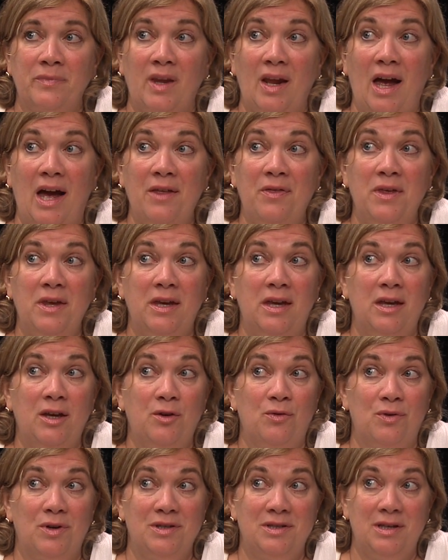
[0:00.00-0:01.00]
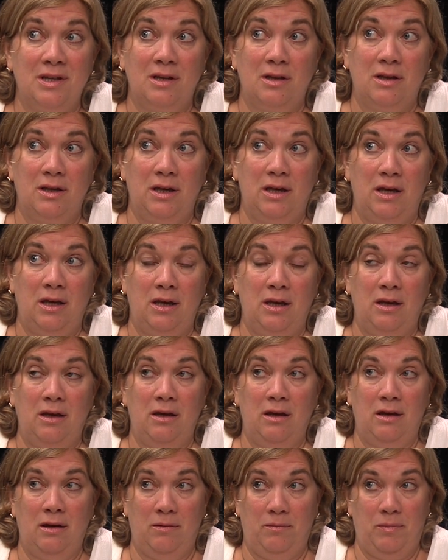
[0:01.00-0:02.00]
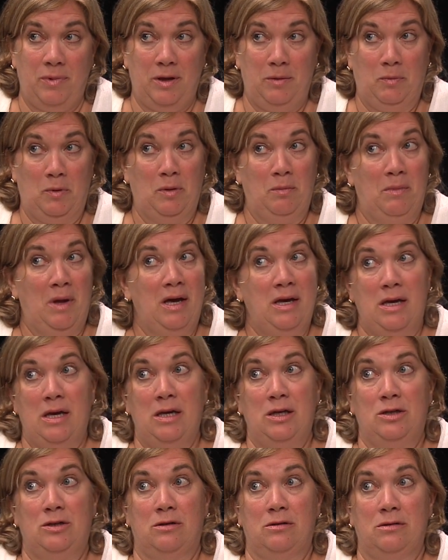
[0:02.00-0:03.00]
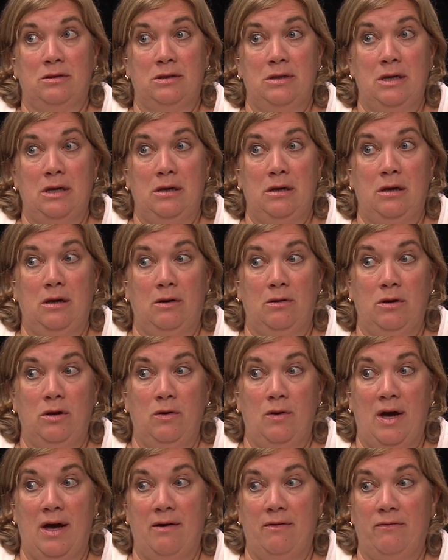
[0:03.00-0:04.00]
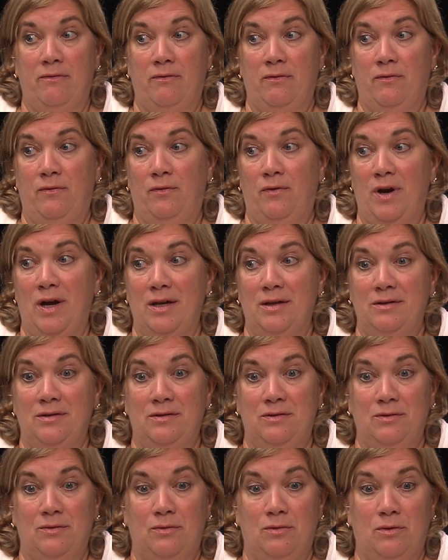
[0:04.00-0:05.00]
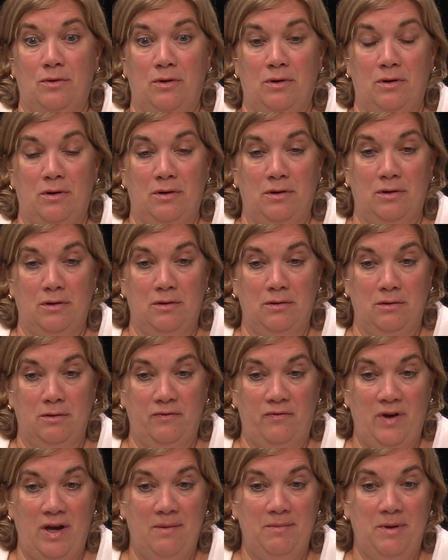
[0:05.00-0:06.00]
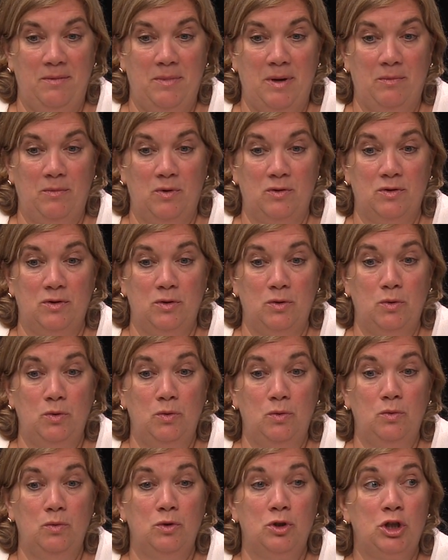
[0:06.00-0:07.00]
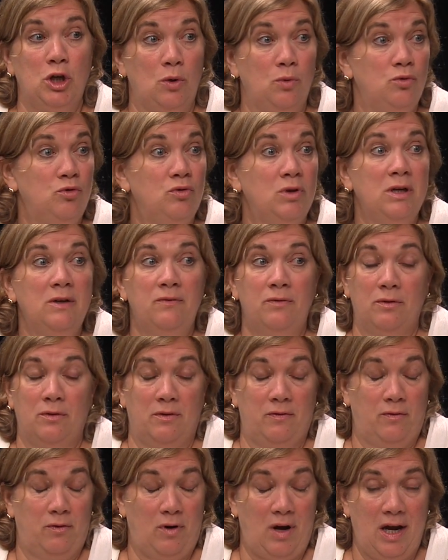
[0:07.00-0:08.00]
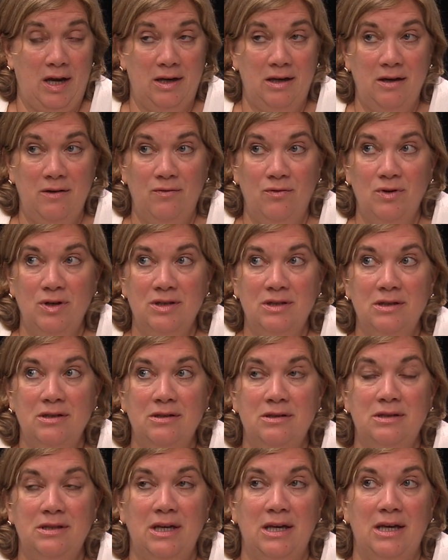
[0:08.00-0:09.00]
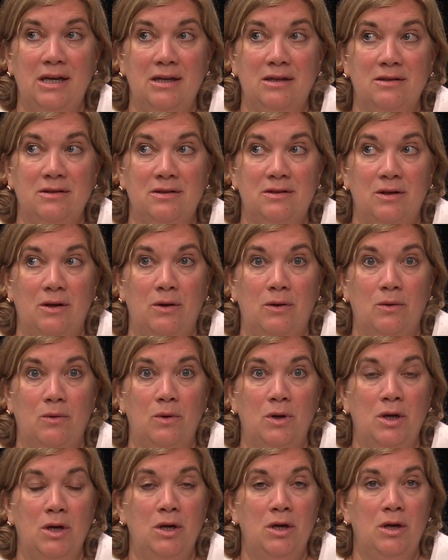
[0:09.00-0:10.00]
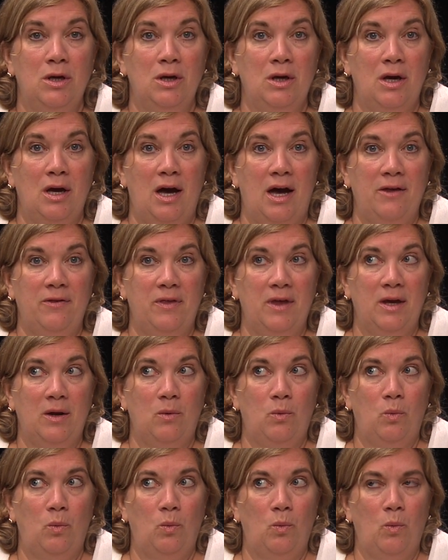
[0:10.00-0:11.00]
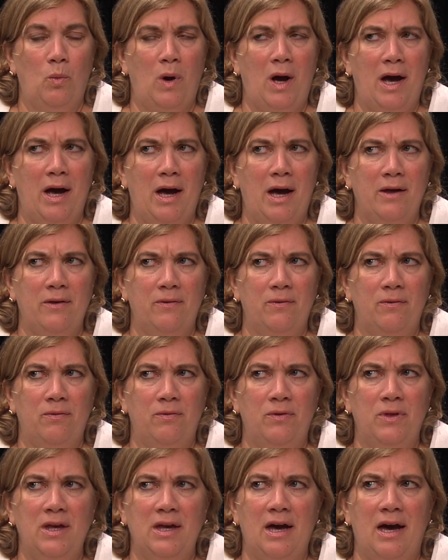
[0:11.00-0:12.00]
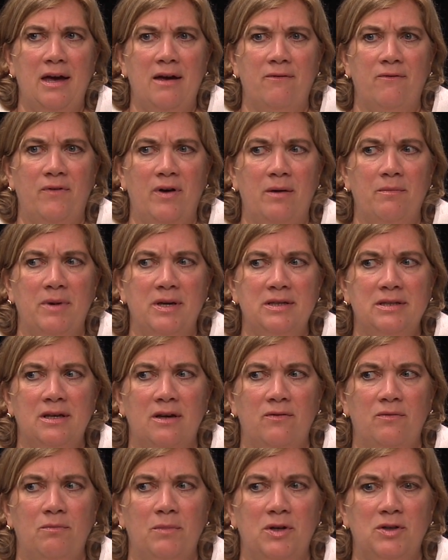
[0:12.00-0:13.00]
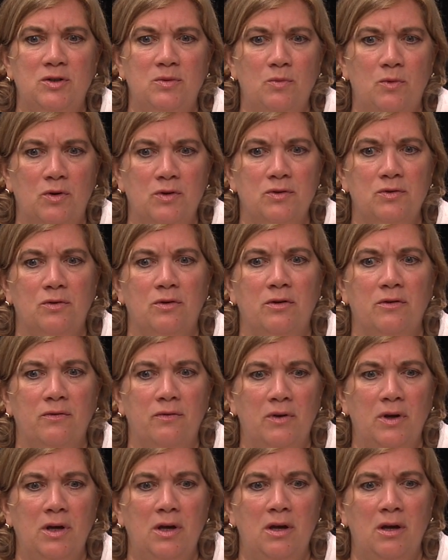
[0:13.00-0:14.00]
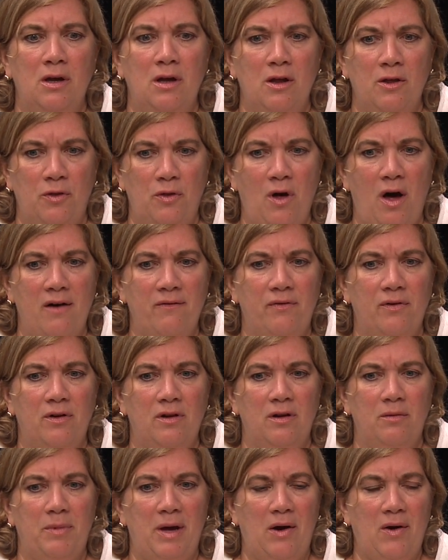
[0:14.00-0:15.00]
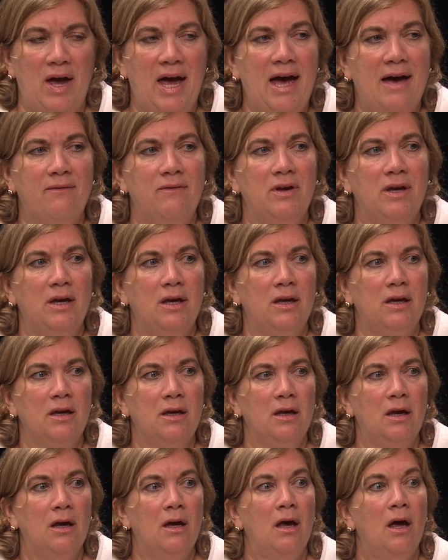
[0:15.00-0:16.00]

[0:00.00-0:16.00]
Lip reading: I think increasingly people my age are seeing, you have friends or family members who don't drink for a variety of reasons. And so I think I have found myself much more sort of thoughtful about having